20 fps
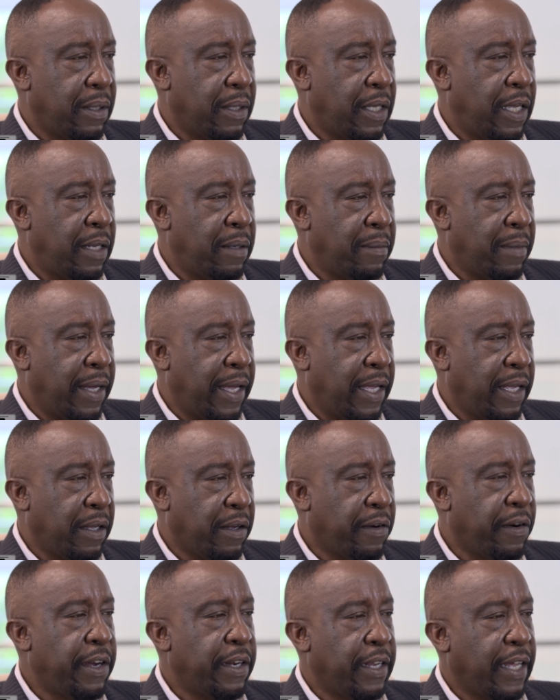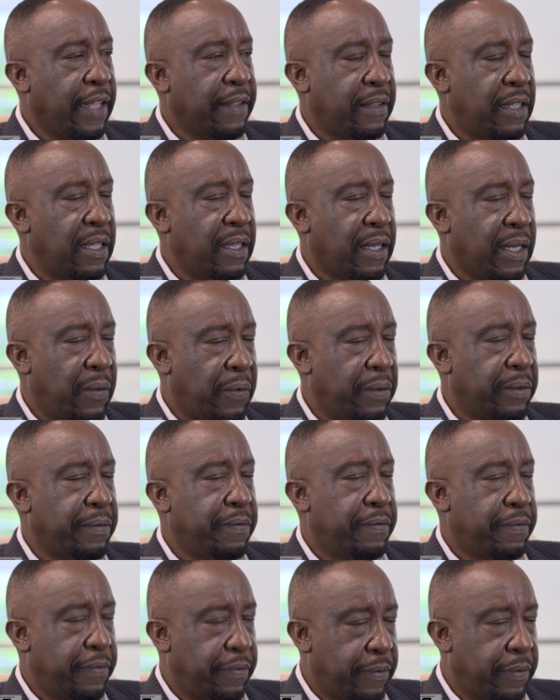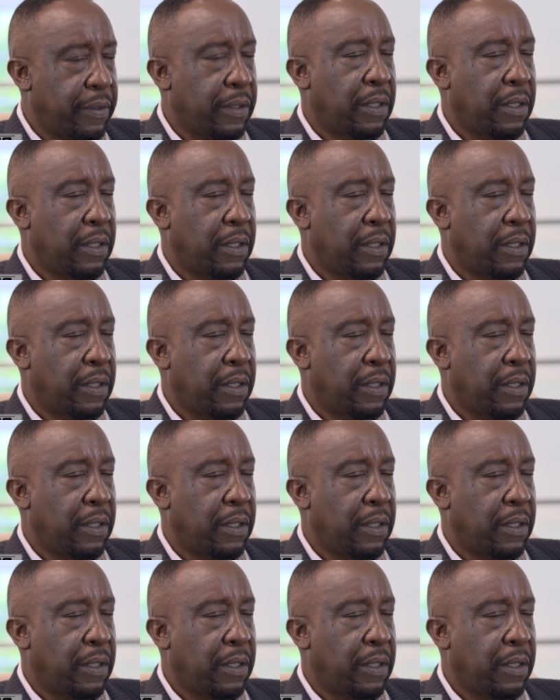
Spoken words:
and my credit, I think I would have